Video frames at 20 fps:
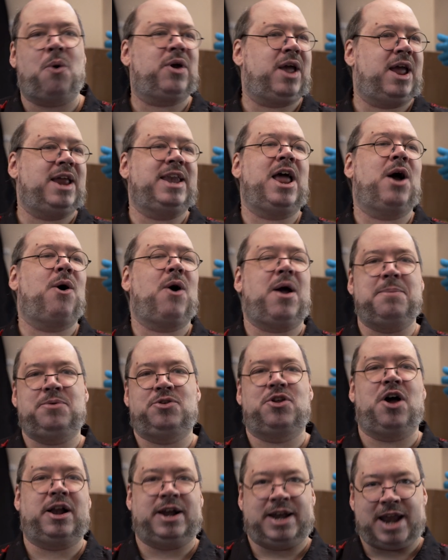okay, now I'm
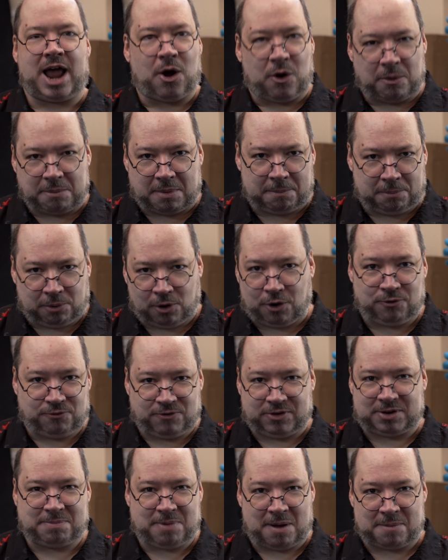done. Now I'm a
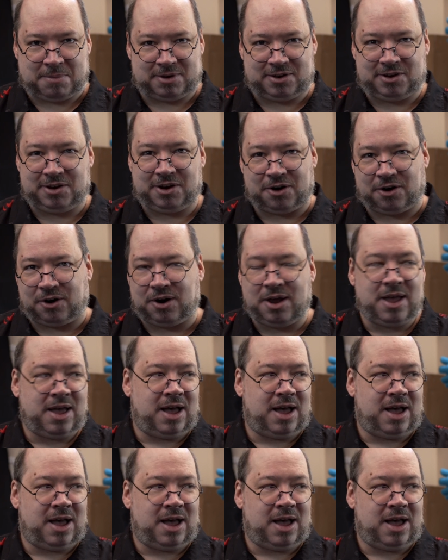perfect puppeteer.